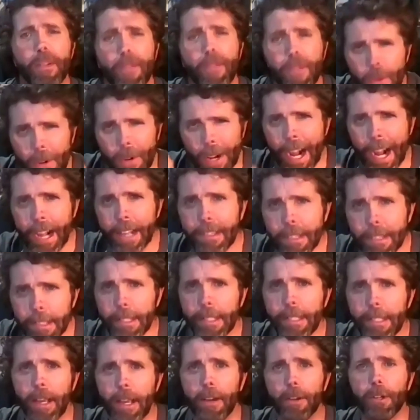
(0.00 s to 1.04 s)
But if you
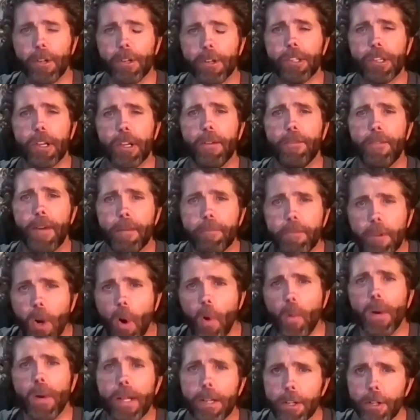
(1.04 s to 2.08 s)
constantly tell yourself, I'm
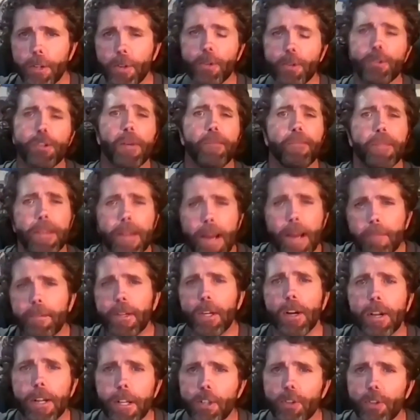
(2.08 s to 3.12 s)
going to do something, I'm
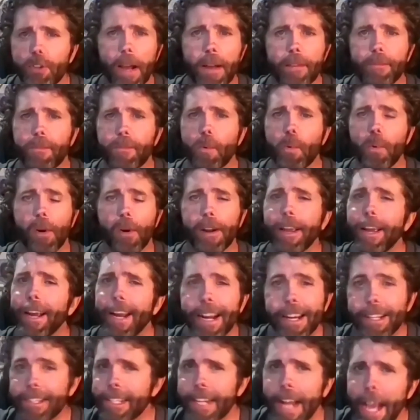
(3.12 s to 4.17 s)
going to drive forward,
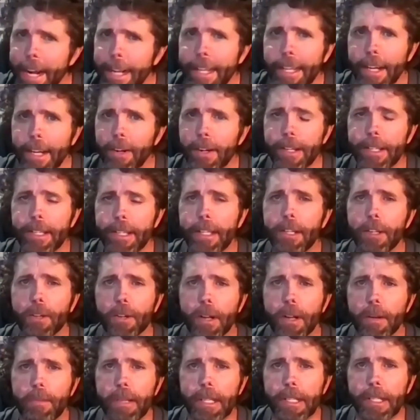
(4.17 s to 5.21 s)
it's not a guarantee you're
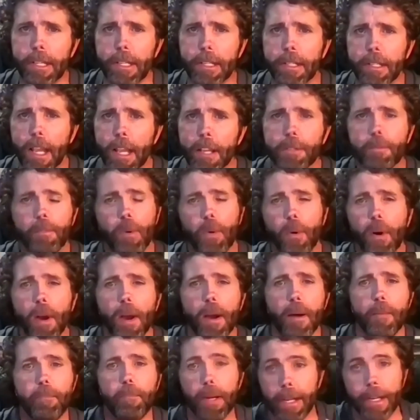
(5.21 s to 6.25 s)
going to be successful.
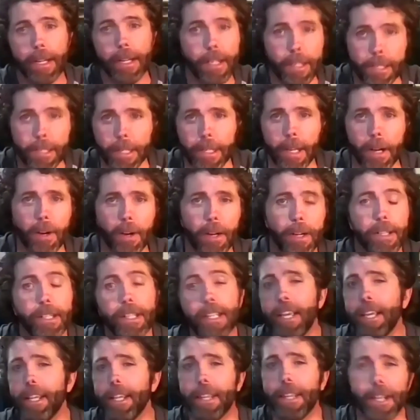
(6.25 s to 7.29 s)
But it is a
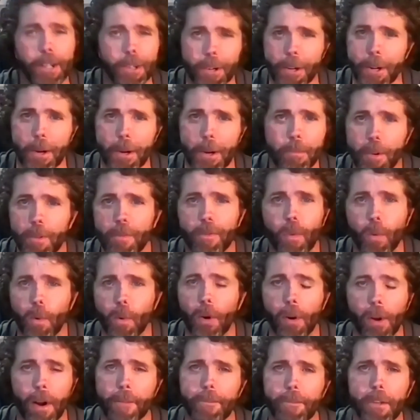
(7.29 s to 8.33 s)
guarantee that you're going to move
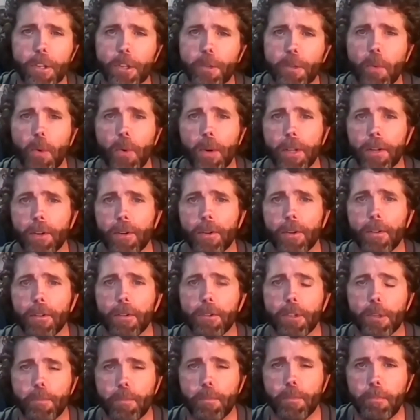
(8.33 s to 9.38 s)
forward off the
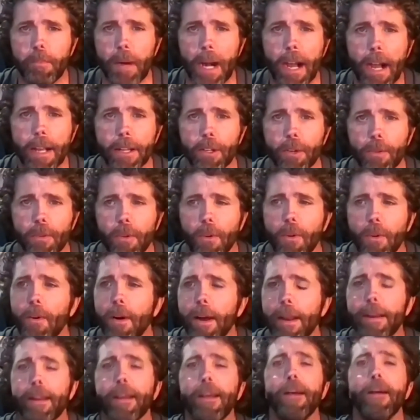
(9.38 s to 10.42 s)
spot you're
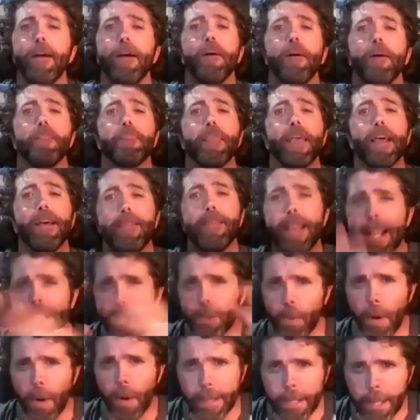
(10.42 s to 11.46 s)
on. And
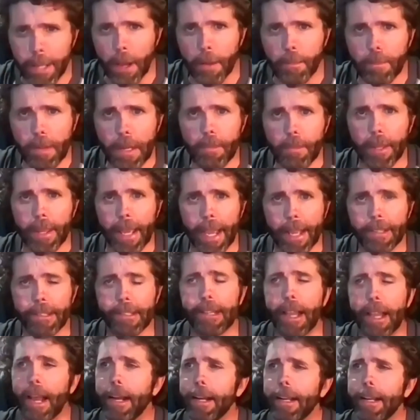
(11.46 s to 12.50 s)
that's what I tell people that
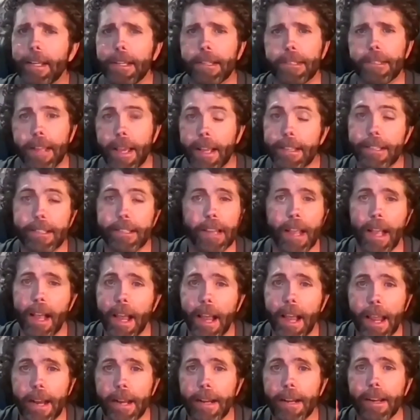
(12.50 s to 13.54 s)
sign is. That
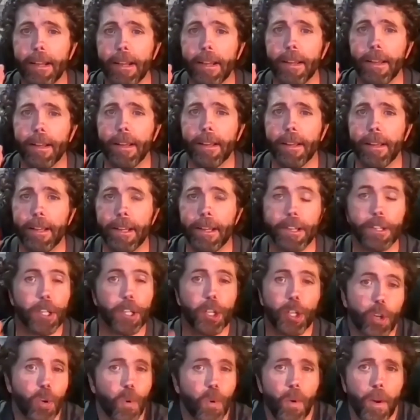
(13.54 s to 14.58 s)
sign is a
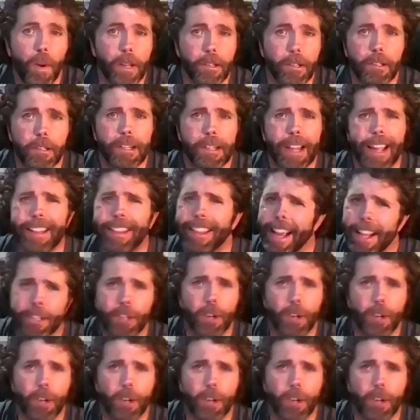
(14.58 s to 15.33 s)
choice. Yeah.